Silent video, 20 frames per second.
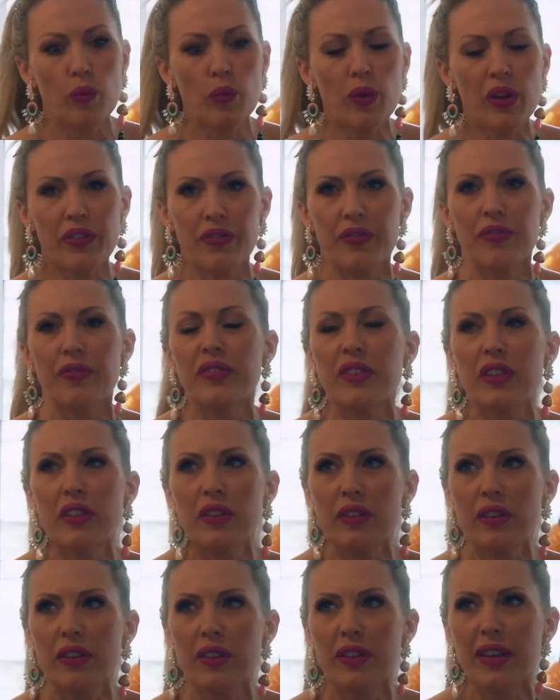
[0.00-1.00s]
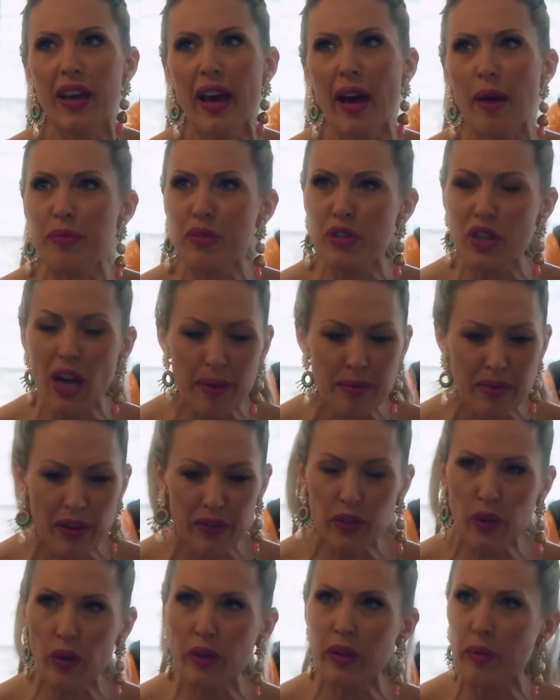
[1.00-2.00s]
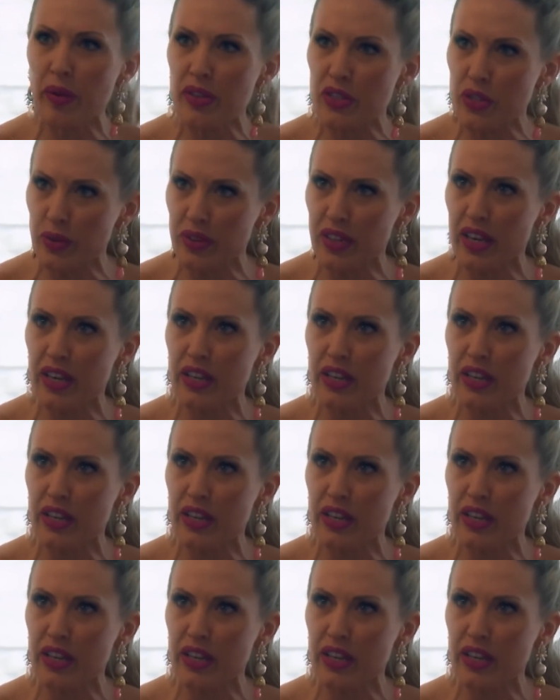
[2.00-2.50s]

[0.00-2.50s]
well, yeah, but I'm not the only one doing